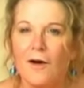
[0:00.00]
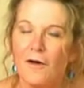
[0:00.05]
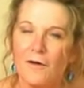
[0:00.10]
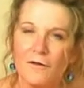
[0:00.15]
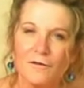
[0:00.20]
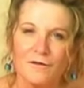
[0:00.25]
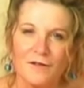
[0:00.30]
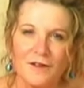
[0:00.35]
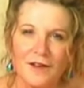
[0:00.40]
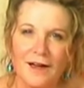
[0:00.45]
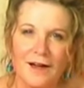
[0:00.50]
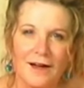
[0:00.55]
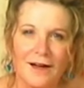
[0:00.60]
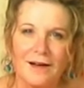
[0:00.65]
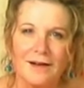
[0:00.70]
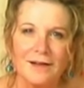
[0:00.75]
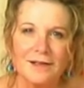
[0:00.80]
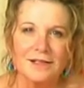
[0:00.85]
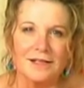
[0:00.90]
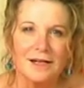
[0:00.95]
of the
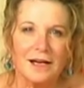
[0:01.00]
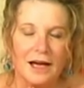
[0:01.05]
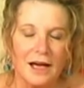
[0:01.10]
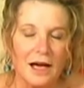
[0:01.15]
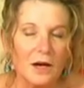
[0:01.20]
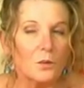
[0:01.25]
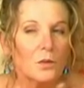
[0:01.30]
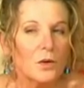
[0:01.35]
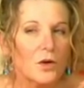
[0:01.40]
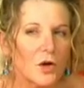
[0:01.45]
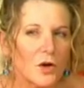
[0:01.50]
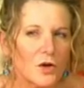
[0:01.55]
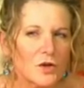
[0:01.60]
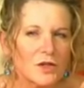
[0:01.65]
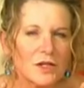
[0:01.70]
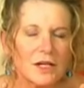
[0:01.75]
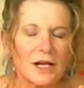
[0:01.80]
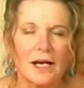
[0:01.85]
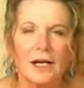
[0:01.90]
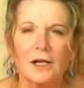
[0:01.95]
art. And we go
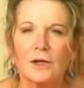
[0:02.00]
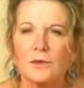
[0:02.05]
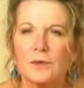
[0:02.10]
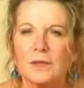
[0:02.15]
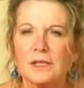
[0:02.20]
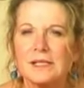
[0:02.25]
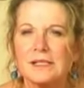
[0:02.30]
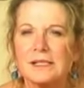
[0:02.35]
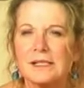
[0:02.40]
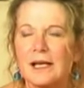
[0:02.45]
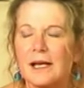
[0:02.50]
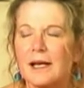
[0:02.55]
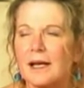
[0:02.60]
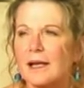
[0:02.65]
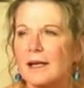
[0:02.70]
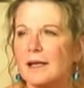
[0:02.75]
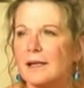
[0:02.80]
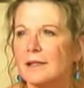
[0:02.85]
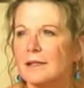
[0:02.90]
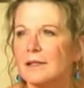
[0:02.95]
to galleries
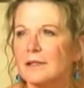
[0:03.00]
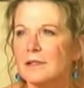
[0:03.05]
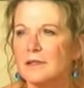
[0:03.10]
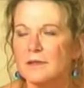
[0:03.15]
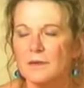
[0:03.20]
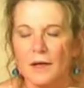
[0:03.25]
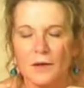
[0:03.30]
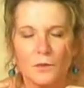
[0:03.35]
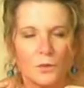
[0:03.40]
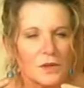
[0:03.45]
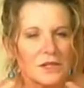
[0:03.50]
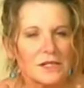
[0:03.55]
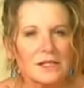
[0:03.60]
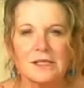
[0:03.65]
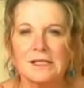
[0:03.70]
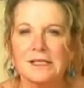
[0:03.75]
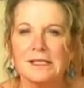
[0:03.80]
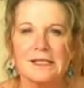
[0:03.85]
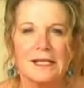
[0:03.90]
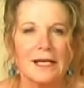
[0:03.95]
and, and we
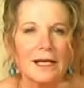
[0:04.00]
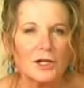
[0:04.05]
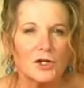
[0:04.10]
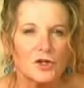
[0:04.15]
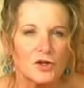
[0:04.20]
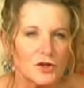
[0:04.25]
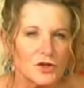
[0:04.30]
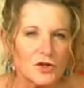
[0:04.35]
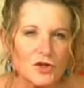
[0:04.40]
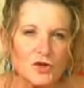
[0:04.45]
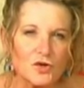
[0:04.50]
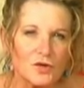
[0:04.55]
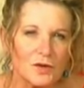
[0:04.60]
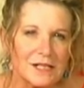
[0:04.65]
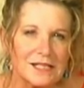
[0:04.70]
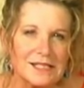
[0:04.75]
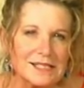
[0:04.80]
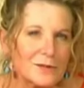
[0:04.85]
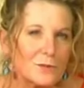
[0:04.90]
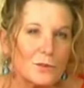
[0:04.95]
sit in the ancient
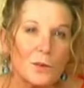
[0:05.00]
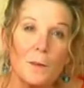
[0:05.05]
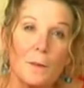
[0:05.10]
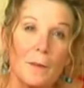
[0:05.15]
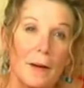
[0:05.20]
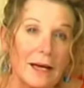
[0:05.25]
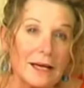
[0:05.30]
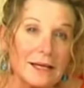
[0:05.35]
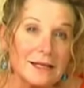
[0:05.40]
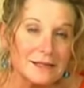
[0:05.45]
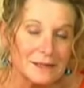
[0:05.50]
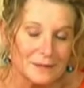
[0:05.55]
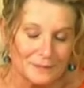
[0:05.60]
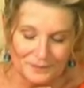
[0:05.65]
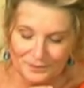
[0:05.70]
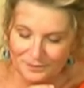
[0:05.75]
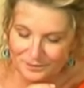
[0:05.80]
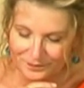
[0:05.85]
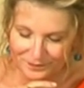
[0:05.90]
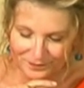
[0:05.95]
streets and we paint.
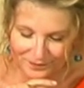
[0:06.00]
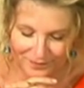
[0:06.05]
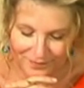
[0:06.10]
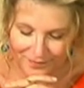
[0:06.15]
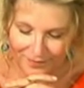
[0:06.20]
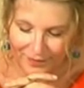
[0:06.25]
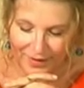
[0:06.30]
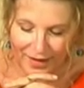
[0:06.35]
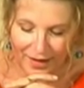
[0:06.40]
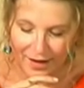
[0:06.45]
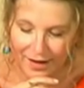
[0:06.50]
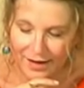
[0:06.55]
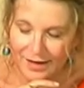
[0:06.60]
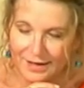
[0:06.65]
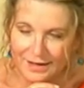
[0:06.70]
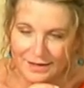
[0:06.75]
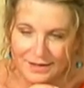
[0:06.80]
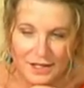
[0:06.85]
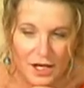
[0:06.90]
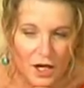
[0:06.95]

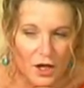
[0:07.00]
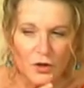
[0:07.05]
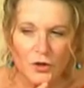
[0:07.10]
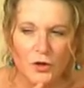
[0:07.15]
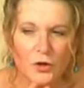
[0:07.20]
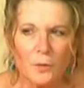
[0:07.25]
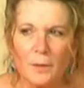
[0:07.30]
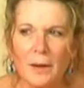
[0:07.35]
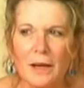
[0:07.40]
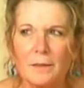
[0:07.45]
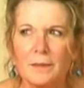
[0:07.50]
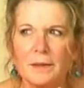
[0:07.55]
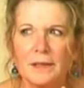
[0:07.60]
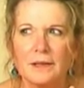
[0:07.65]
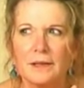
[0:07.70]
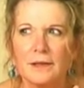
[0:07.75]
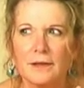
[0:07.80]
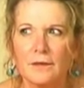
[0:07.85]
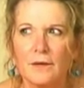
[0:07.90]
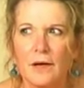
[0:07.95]
And, you know, maybe
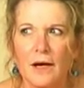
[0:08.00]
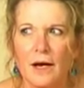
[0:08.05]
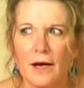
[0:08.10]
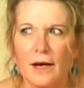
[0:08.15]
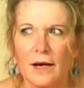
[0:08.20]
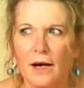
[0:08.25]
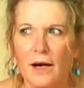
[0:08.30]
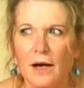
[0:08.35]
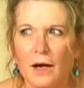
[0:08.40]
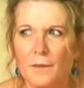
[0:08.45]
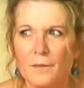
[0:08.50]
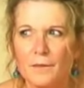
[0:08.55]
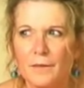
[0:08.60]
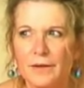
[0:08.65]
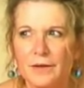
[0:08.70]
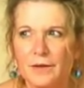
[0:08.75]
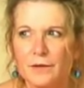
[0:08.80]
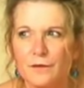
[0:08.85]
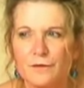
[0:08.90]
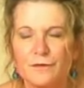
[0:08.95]
in a, um,
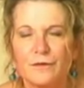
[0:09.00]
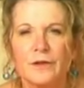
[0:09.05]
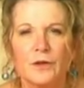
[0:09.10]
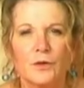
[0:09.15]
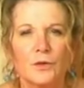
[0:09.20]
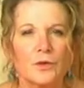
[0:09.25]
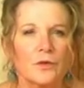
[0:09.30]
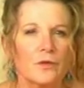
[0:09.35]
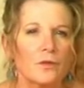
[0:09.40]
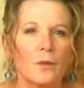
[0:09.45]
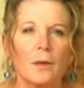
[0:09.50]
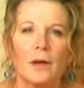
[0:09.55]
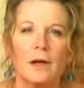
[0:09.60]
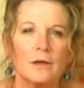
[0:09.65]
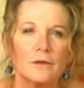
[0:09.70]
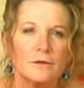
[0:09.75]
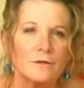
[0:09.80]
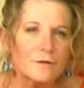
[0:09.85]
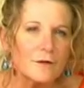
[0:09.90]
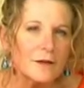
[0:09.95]
in a field of
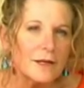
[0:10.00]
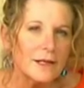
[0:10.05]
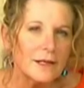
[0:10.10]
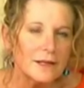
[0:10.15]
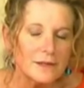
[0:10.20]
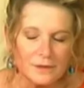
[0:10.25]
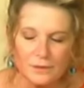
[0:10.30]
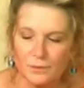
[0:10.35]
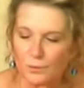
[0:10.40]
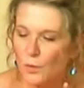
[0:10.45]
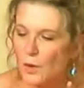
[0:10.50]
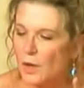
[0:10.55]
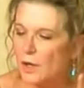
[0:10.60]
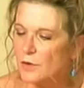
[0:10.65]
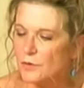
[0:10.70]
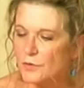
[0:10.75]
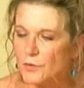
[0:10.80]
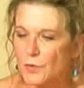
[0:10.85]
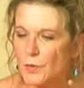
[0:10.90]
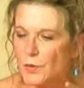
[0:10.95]
wildflowers,
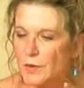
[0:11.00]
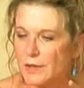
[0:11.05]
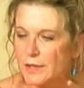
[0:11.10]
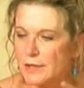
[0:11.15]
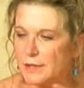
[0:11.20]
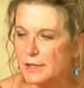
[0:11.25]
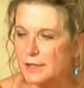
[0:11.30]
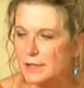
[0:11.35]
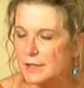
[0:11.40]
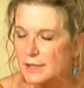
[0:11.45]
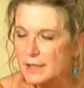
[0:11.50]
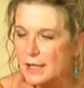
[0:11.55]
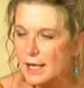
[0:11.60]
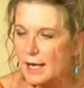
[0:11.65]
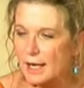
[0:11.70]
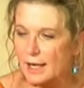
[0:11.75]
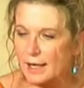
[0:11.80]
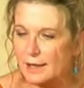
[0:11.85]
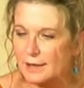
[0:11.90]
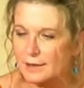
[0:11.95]
wild orchids,
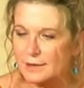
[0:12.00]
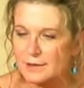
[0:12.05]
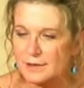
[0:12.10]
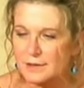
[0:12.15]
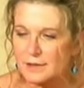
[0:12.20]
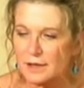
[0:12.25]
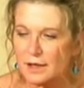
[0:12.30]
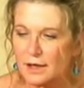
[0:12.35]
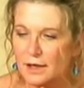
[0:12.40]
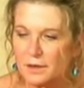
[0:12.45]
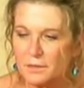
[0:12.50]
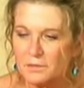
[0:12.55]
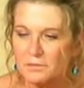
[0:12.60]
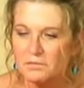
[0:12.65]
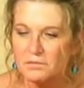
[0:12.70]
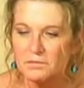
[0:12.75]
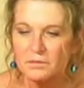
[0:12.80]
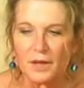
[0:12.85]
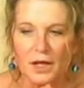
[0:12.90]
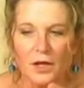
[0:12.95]
and,
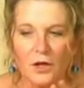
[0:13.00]
um,